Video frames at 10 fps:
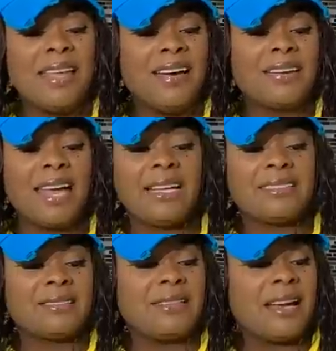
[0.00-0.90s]
Okay,
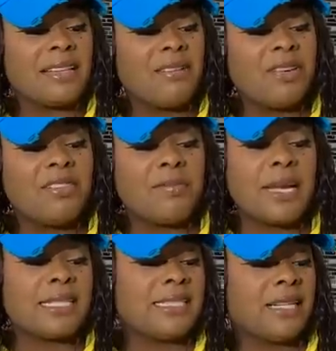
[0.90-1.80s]
so now that we've
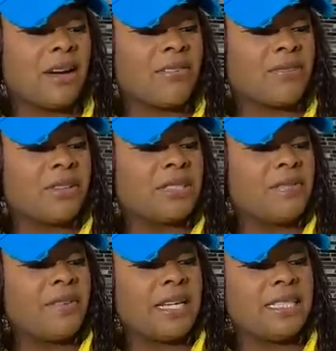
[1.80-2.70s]
mixed in our
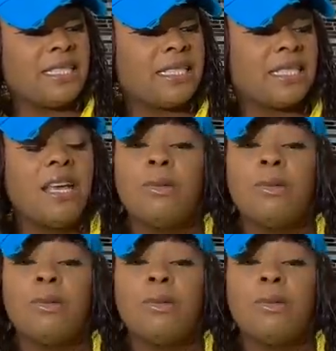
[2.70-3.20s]
frozen veggies